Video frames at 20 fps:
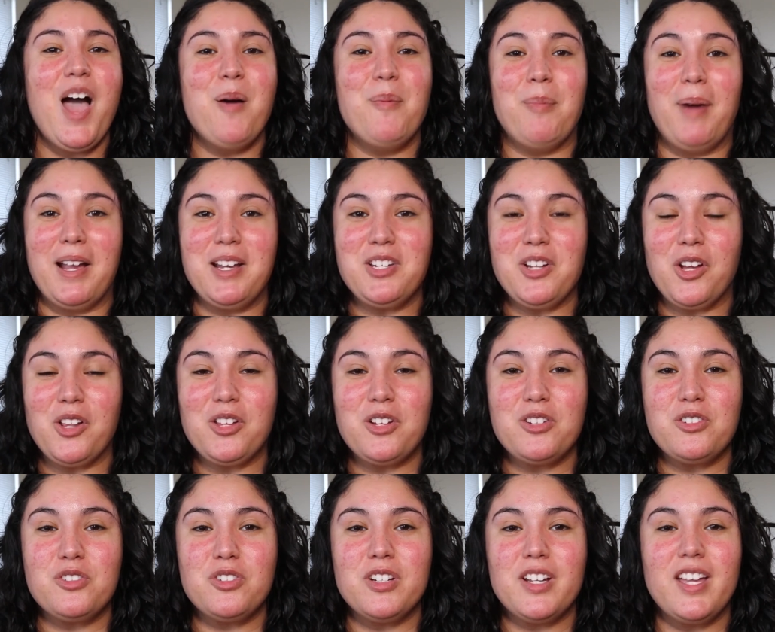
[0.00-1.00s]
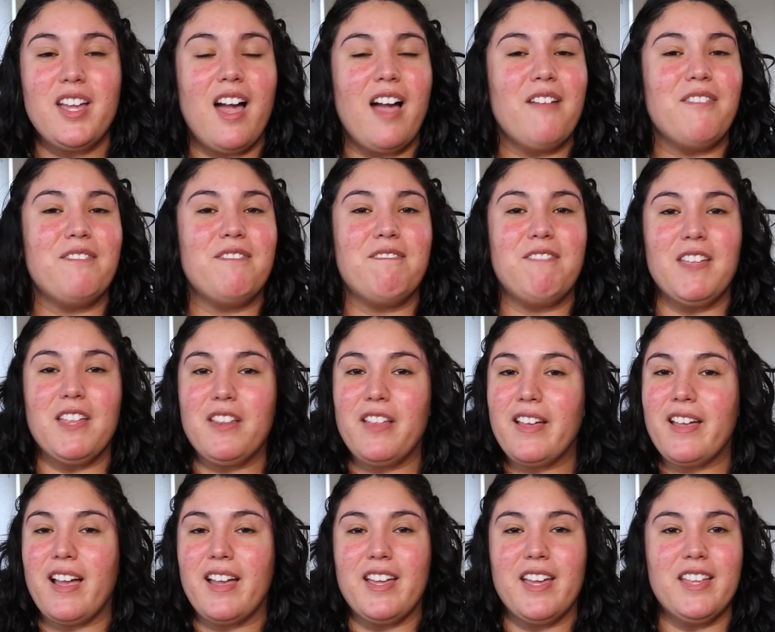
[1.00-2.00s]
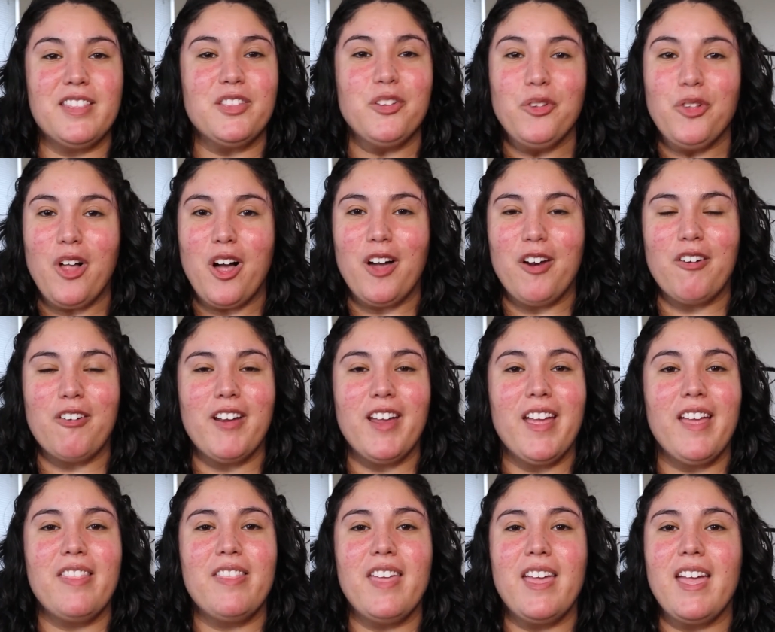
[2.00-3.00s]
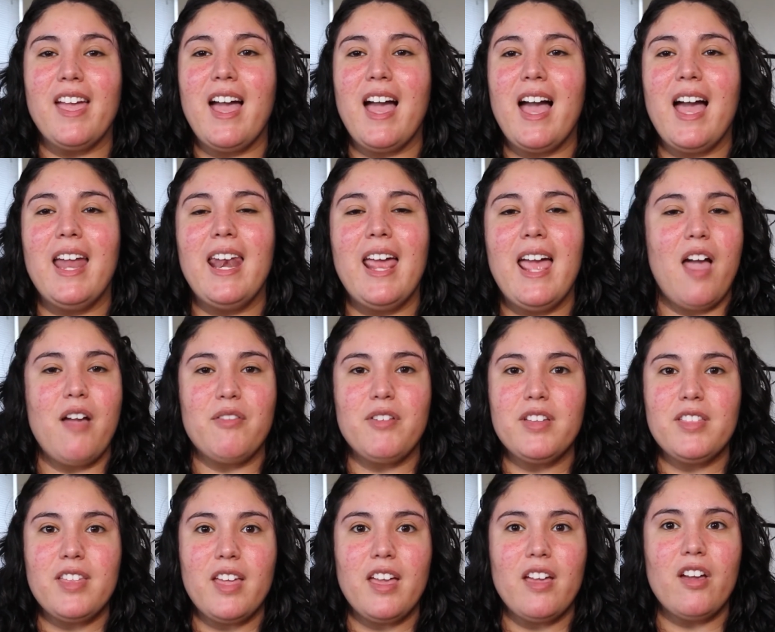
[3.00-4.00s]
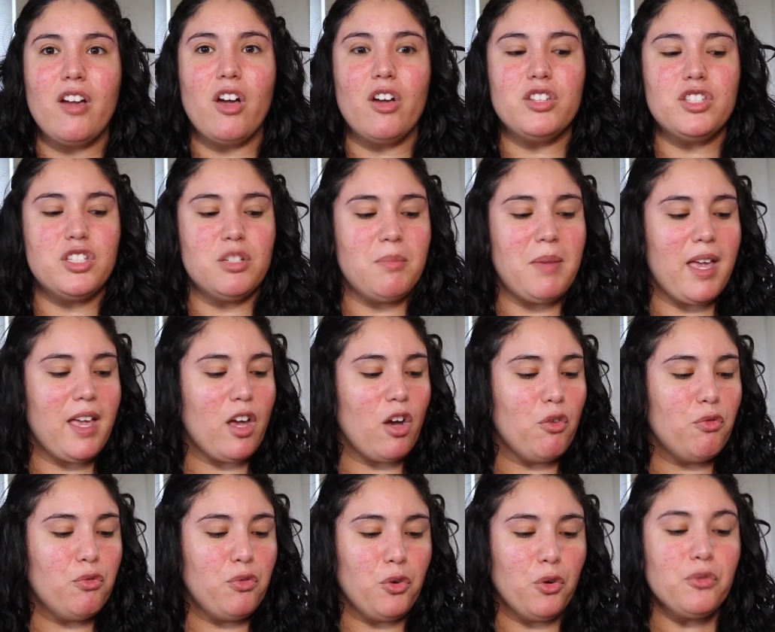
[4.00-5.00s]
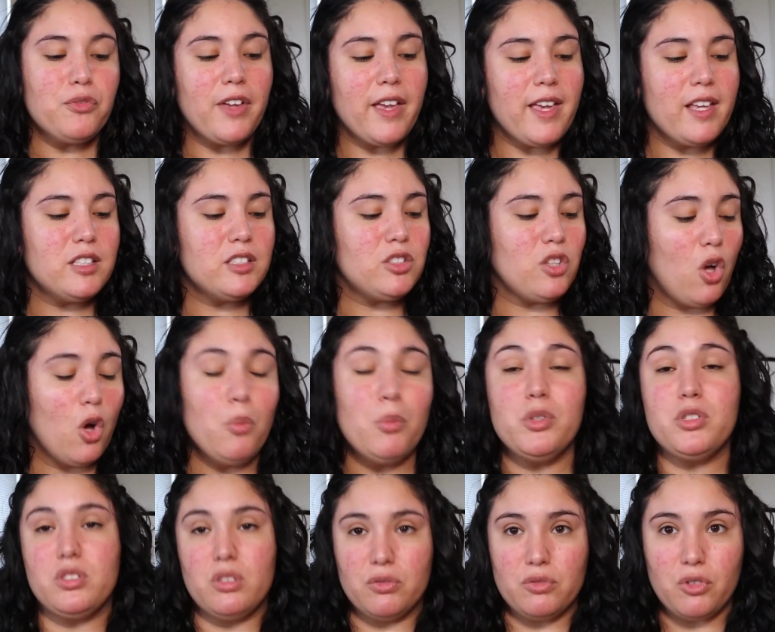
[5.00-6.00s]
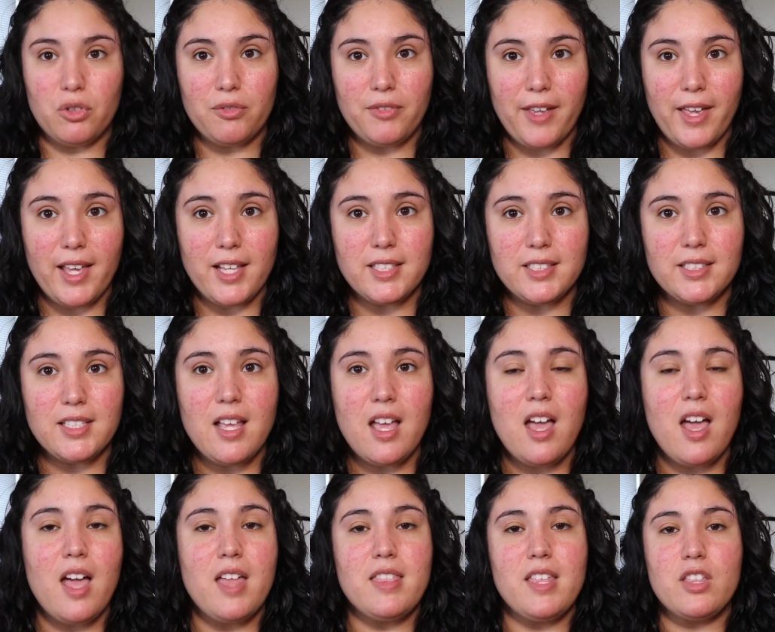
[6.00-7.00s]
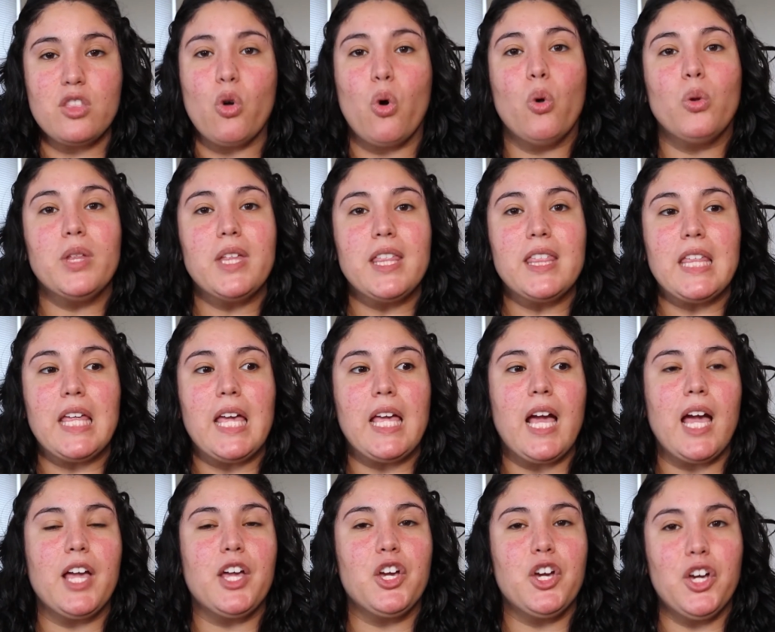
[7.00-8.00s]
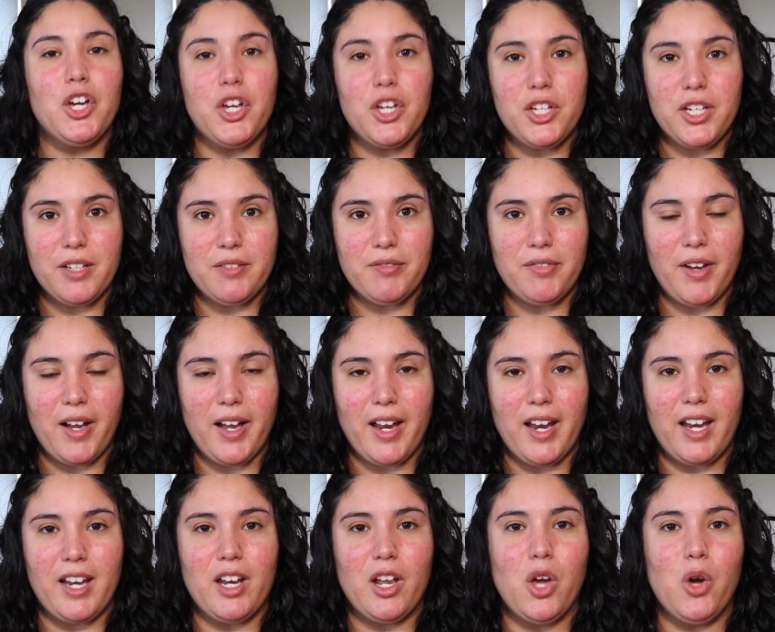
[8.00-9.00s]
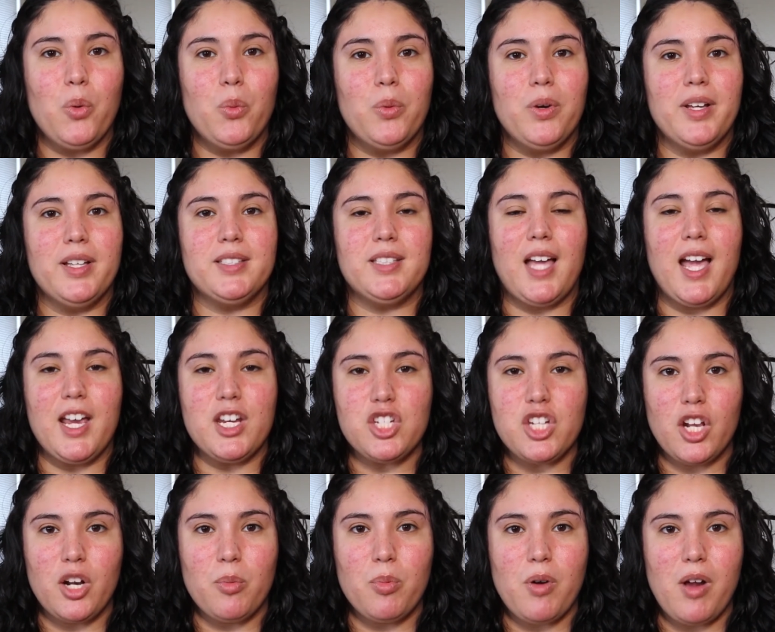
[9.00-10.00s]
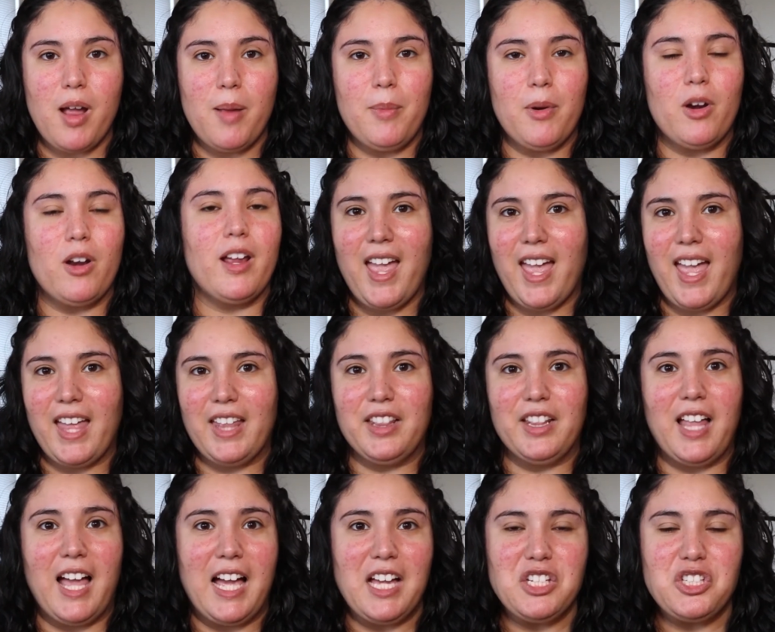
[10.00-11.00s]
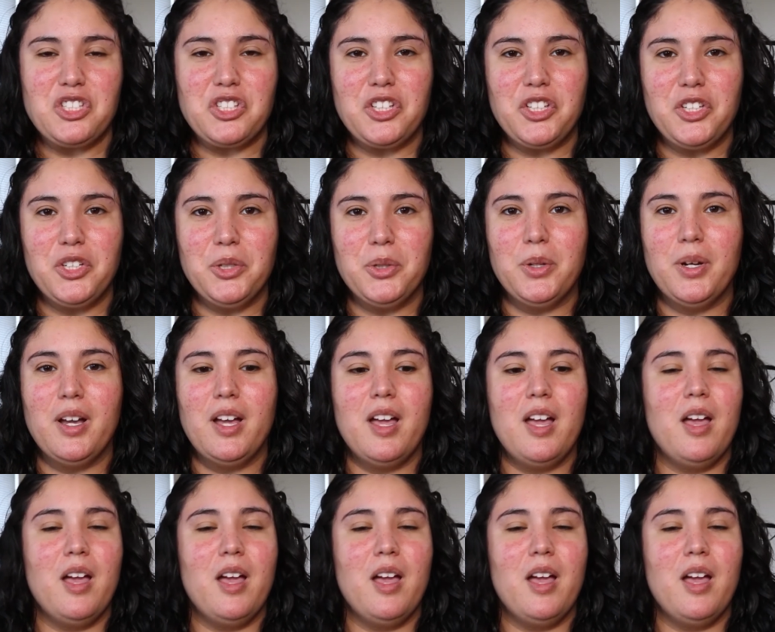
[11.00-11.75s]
My Dollar Tree, I feel like I hit the lottery. They had everything to make a full face, almost a full face. I think the only thing I couldn't find was eyeshadow primer and lash glue.